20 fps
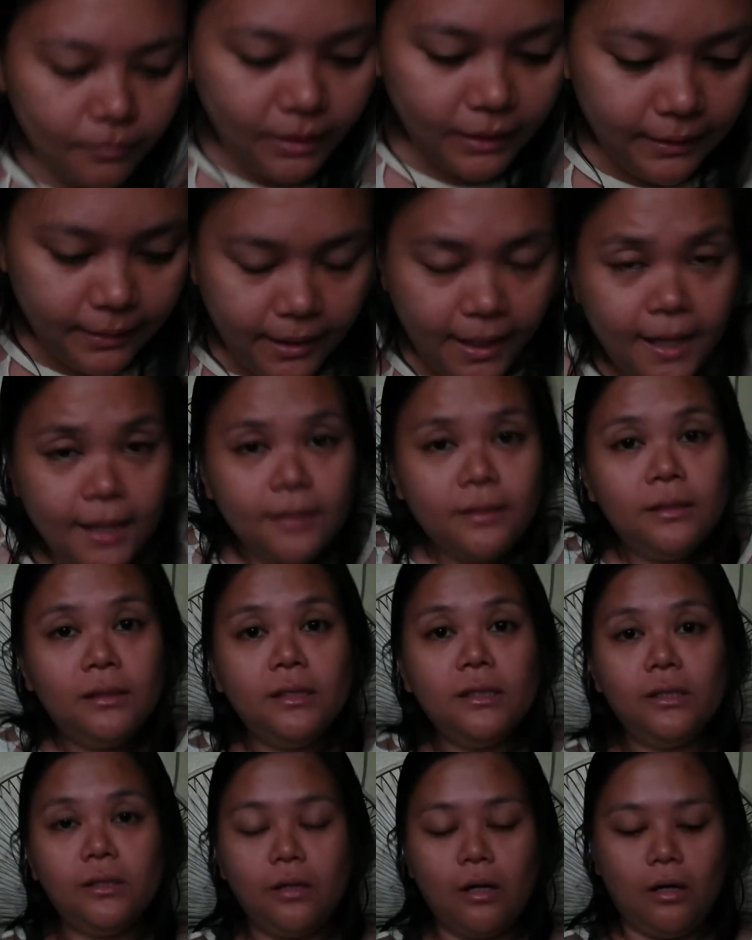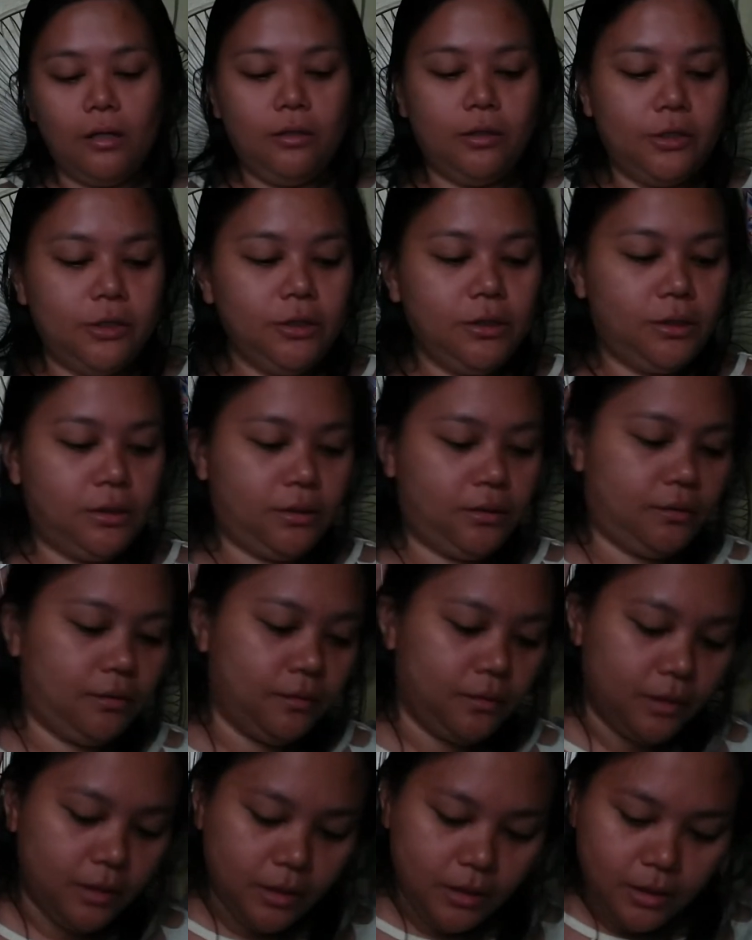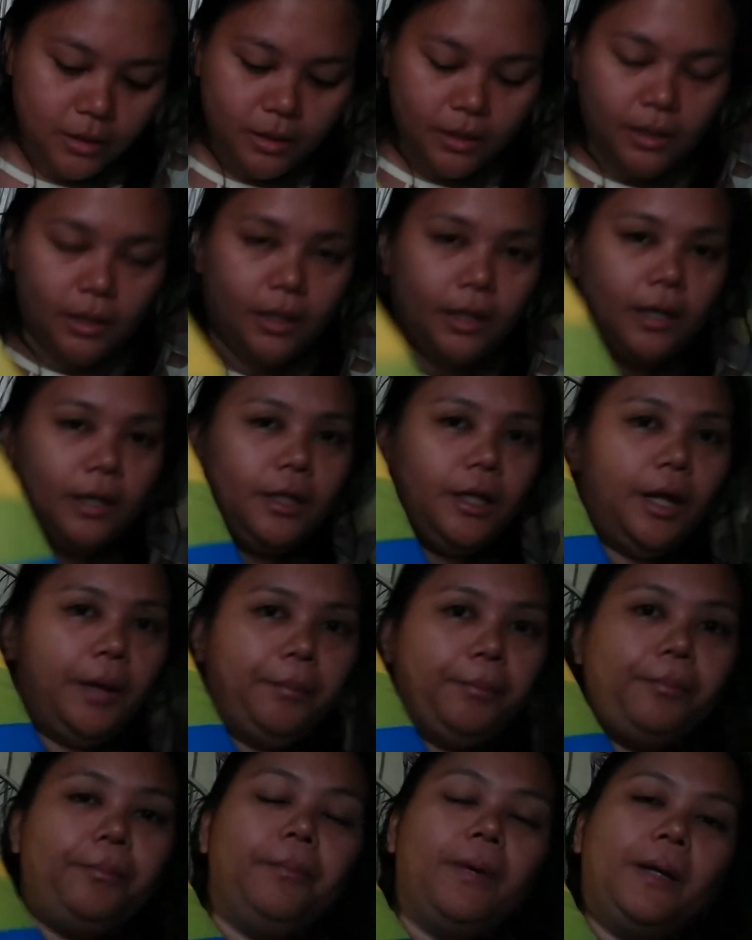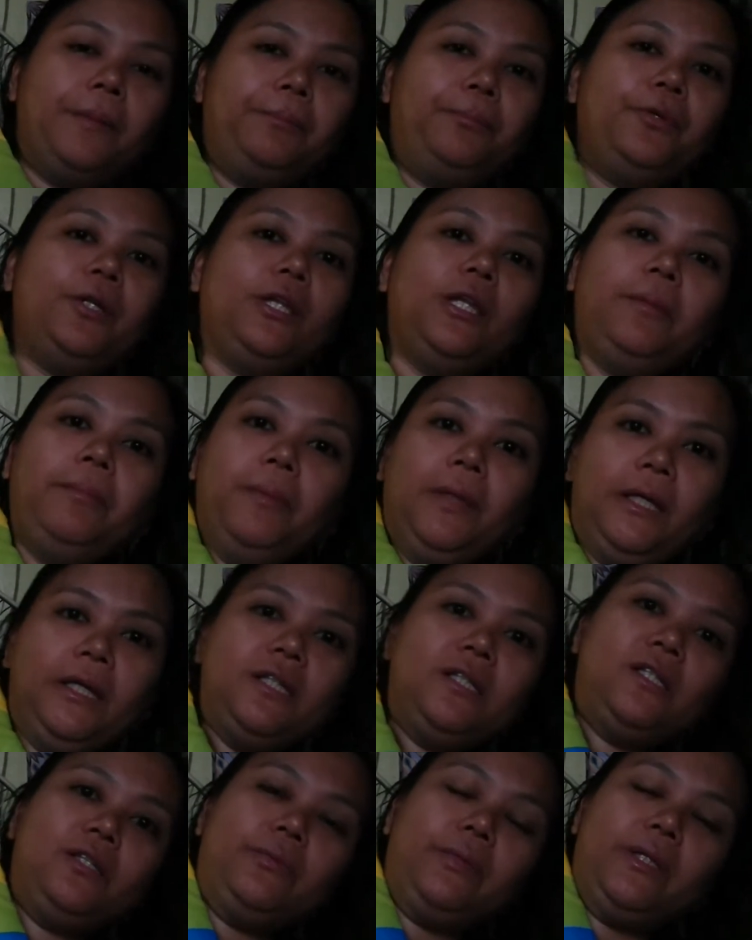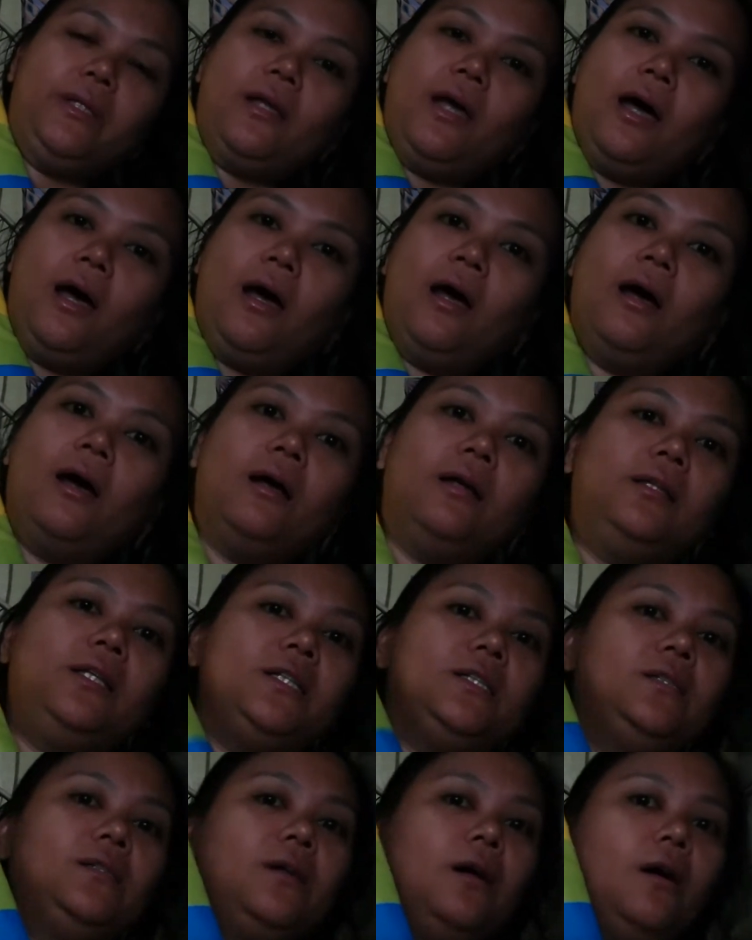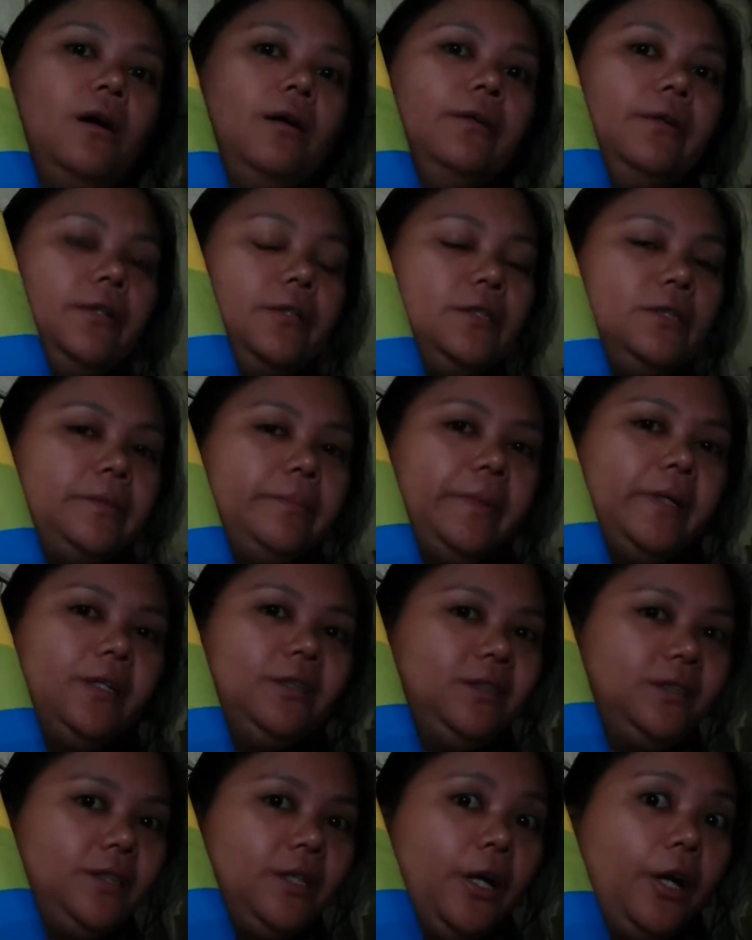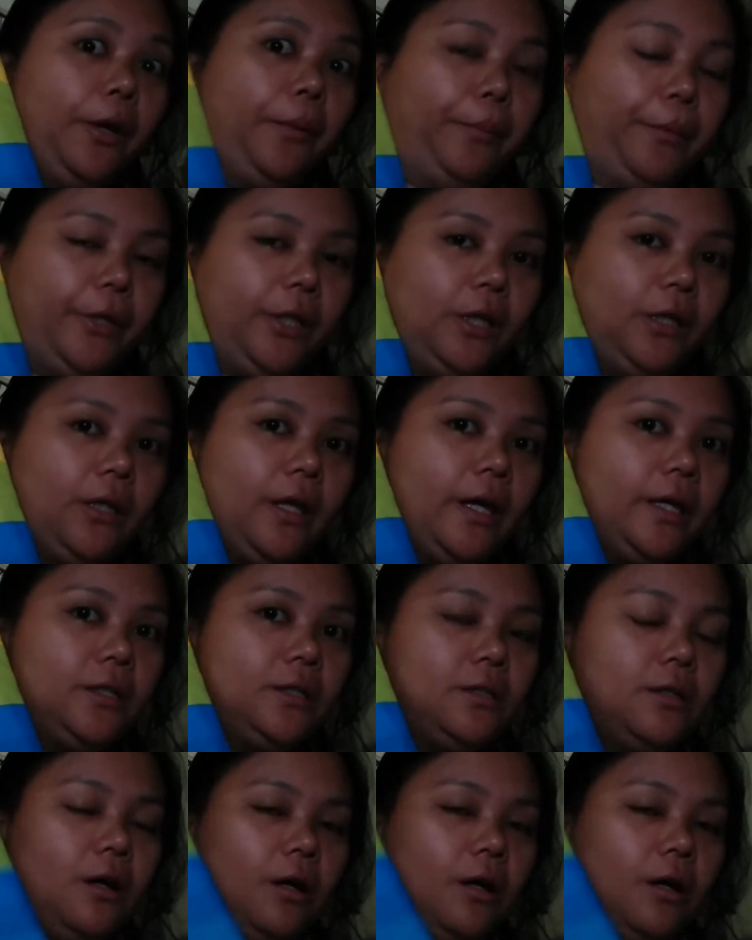It has these colors, and I'm pretty pleased with these colors because they are pretty nice